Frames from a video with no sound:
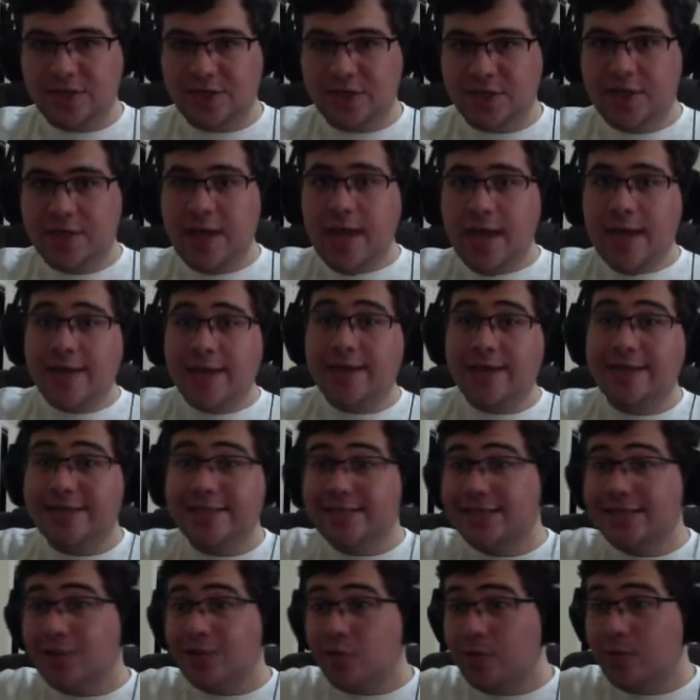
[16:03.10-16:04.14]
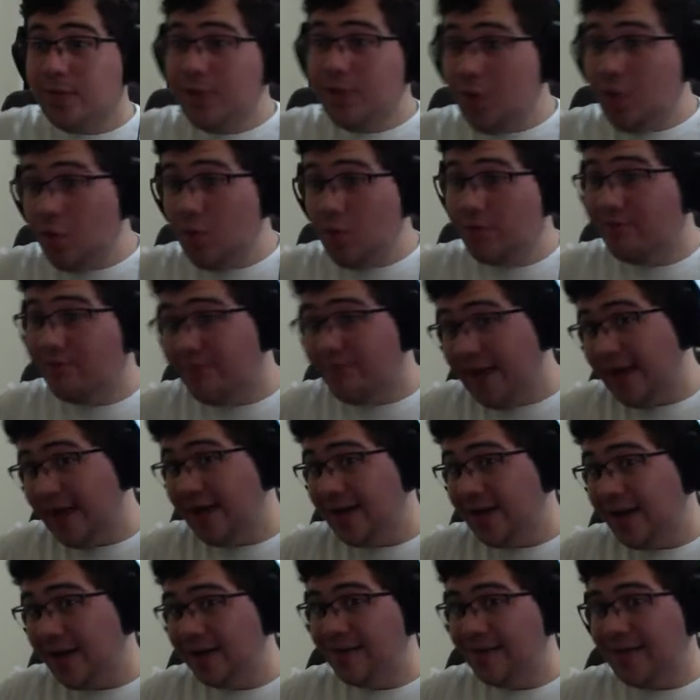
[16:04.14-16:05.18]
Yeah, because Umiko would have
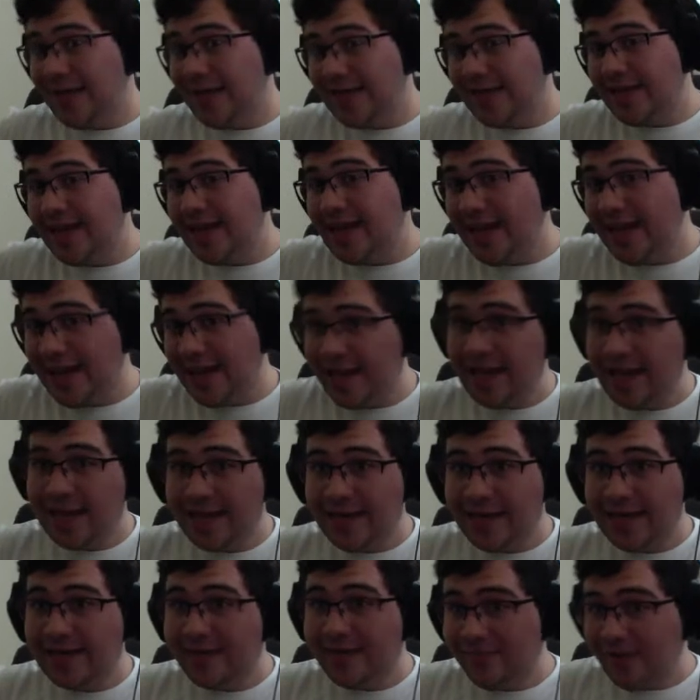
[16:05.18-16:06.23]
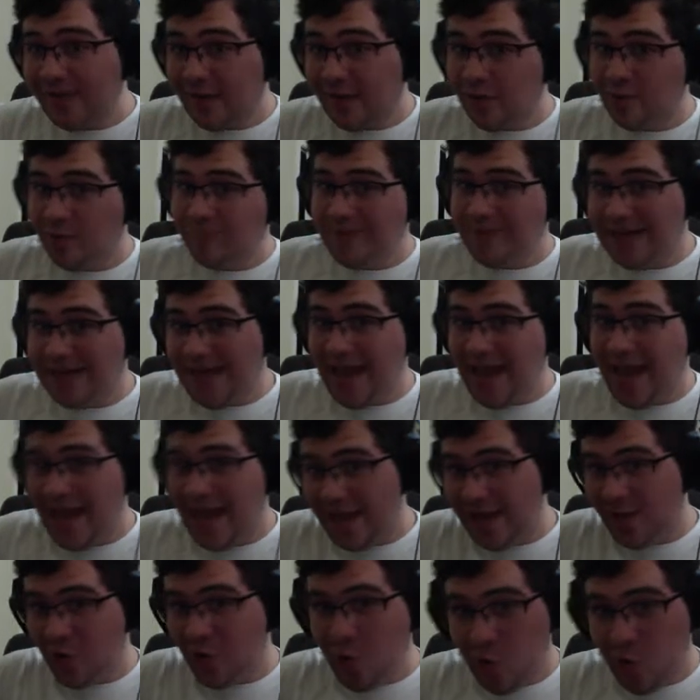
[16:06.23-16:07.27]
not gotten like any development
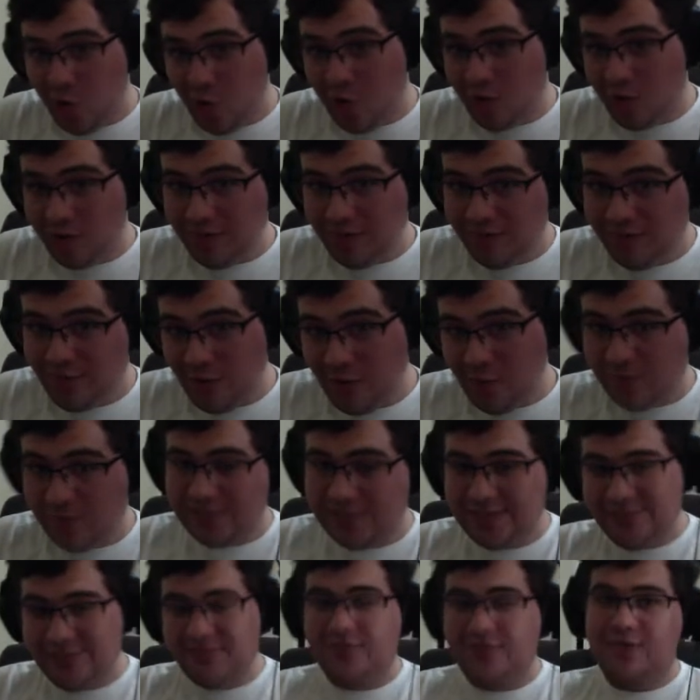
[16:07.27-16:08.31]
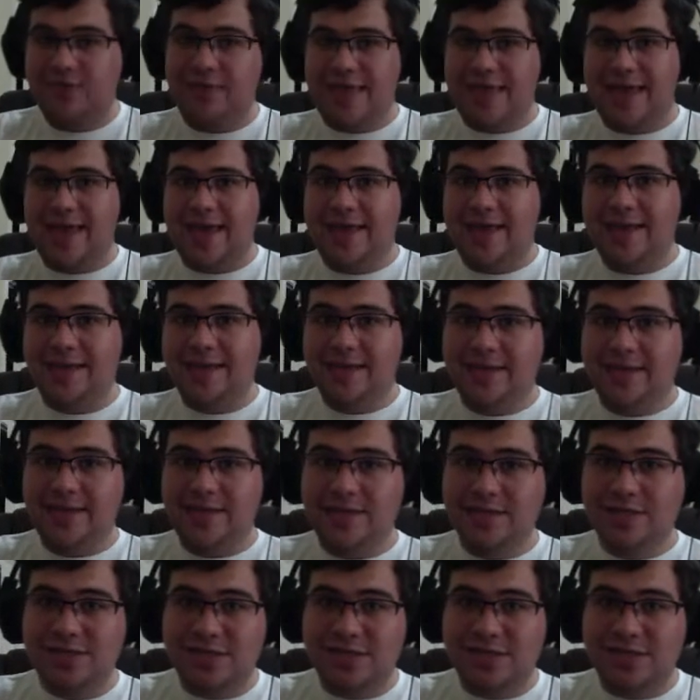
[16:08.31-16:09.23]
at all if it wasn't for yeah. that.